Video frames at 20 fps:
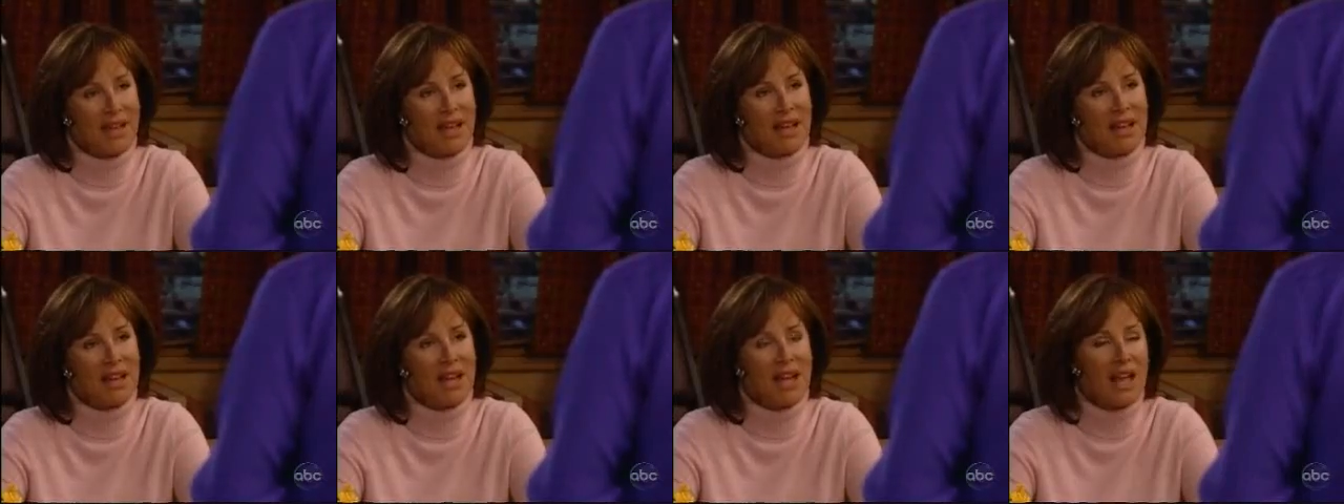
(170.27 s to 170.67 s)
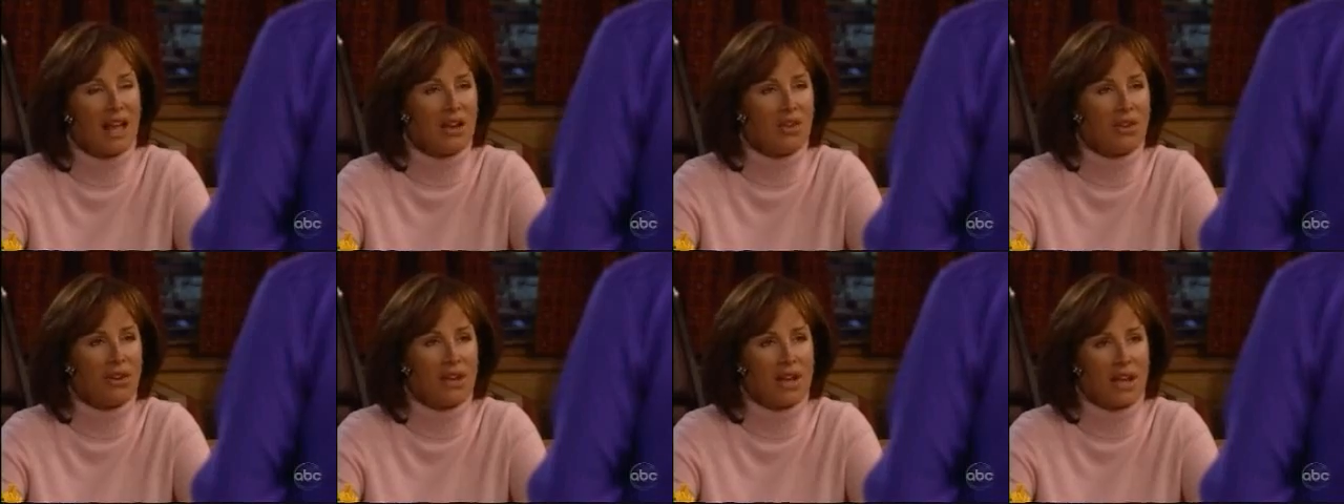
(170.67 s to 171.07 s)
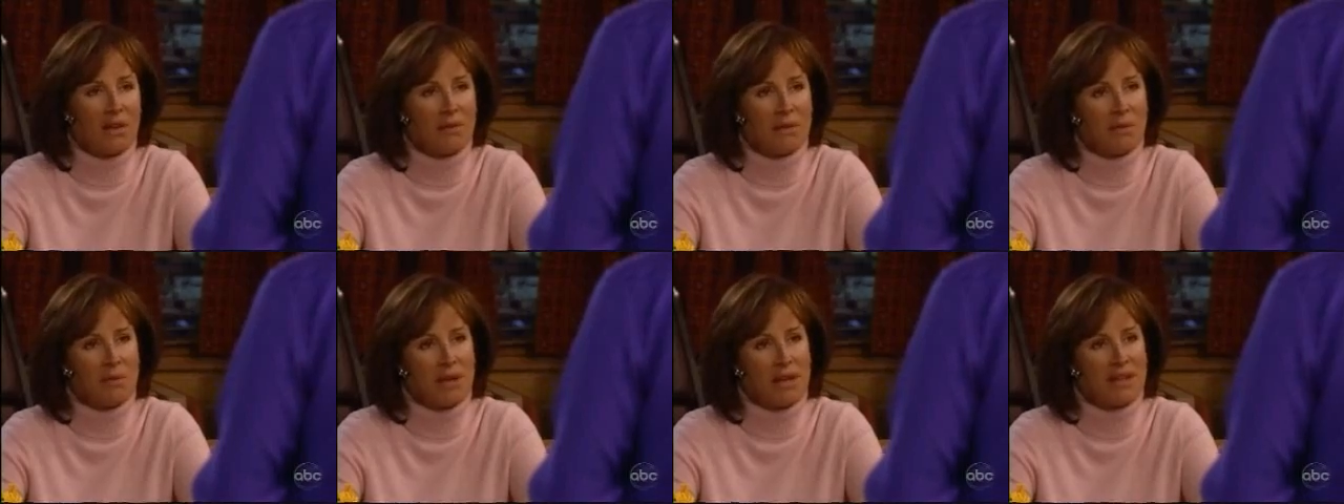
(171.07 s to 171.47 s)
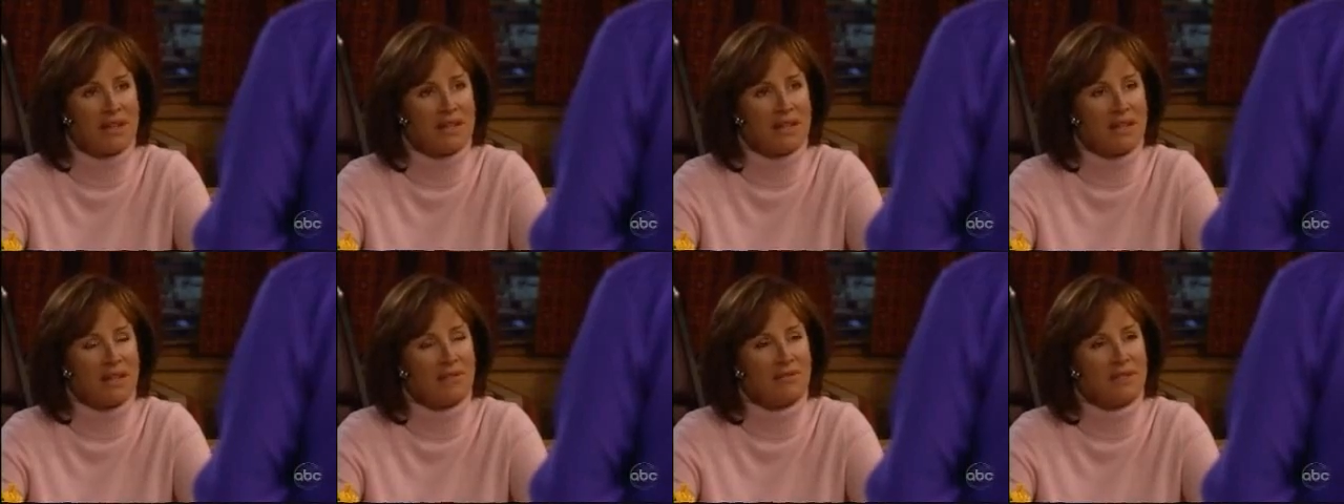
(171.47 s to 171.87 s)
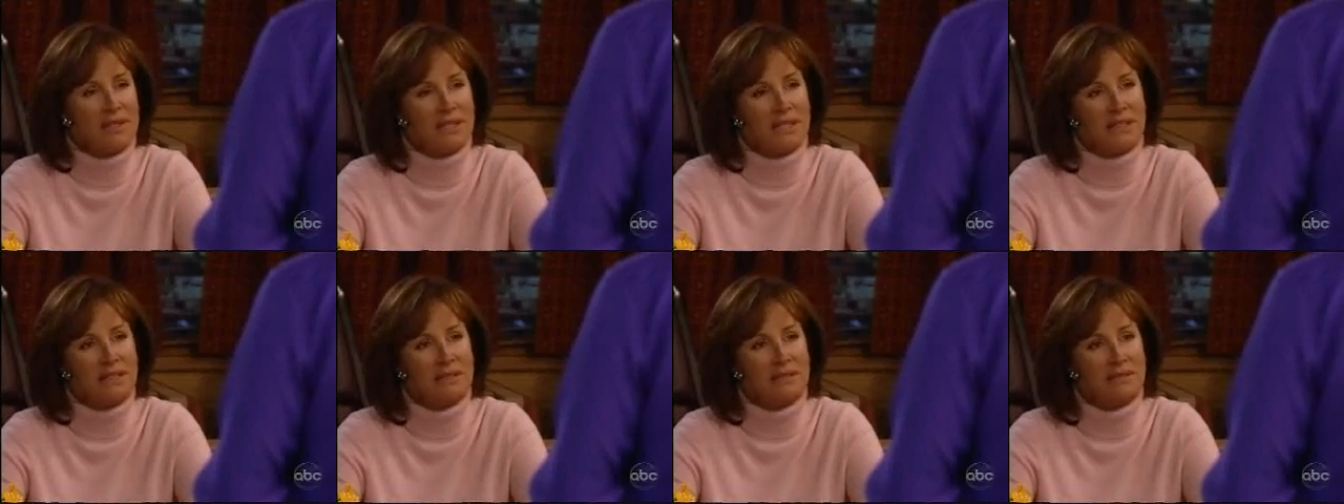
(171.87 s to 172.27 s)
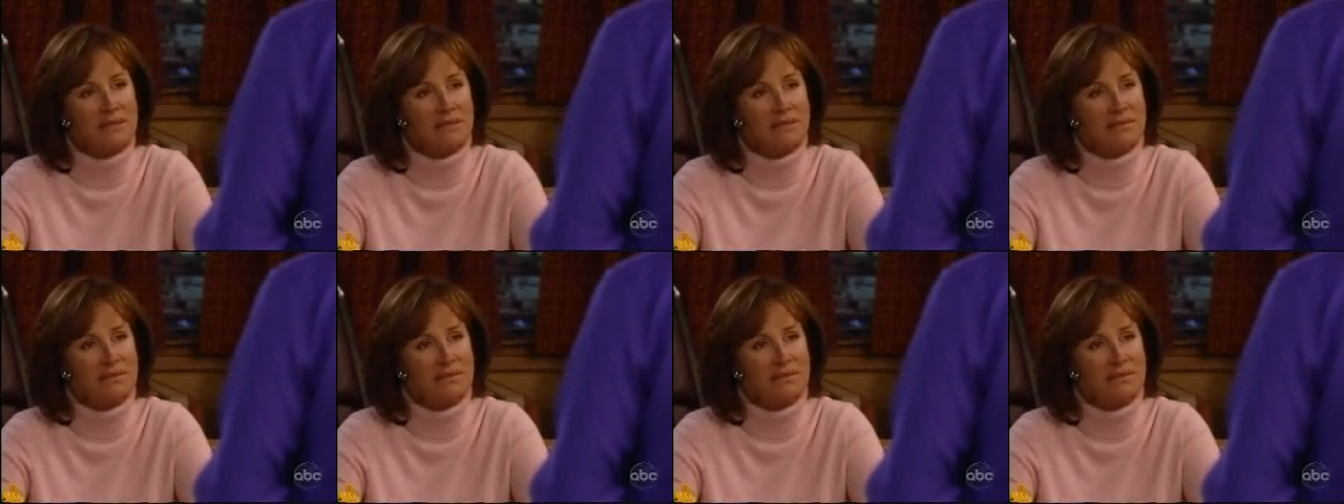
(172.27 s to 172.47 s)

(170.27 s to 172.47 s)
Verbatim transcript: Are you angry at me because I love Clint?